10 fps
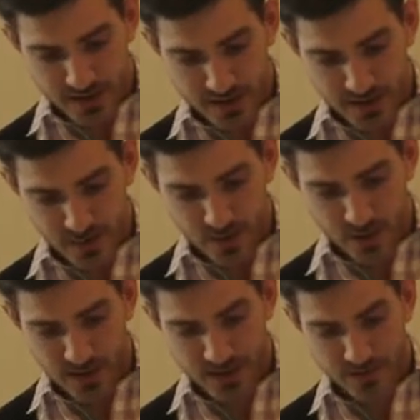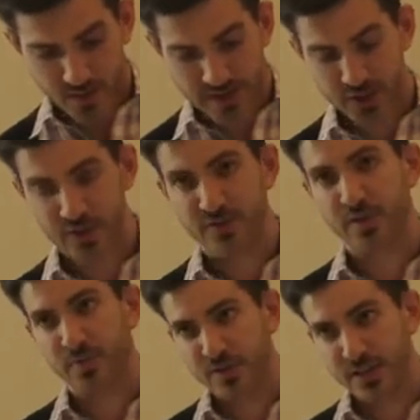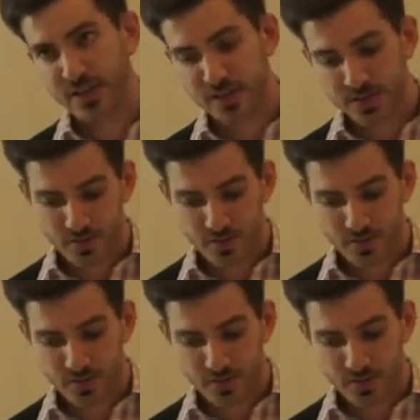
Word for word: explores the formation of communities,